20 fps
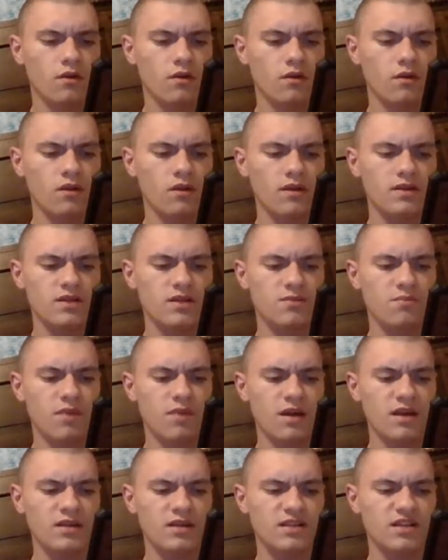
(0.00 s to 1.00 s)
this
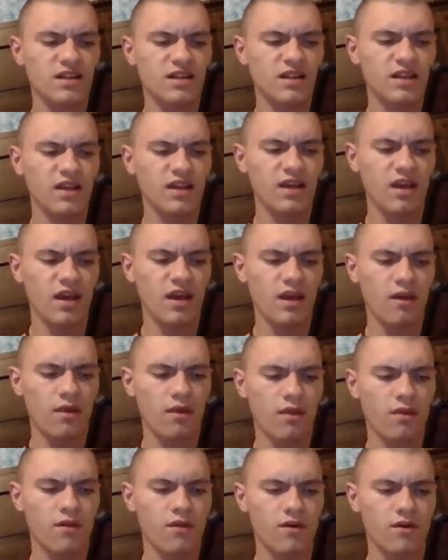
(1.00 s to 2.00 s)
base clinging
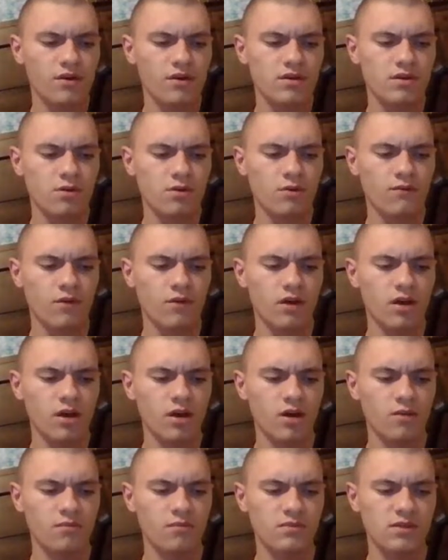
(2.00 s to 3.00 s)
thirst
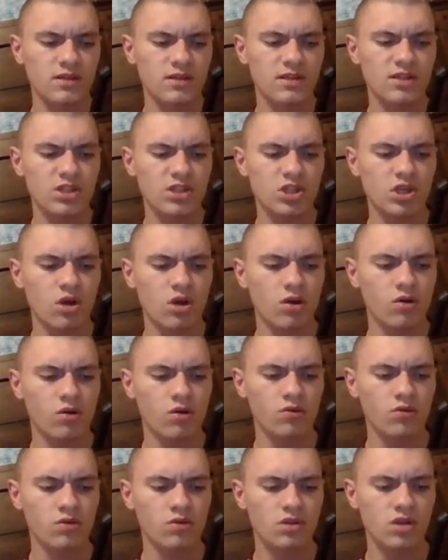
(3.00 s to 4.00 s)
overcomes, his
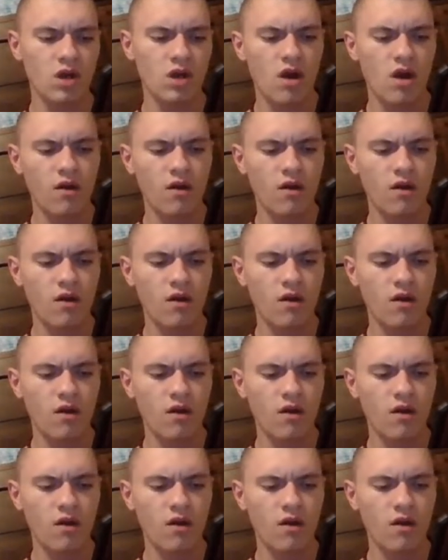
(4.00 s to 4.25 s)
sorrows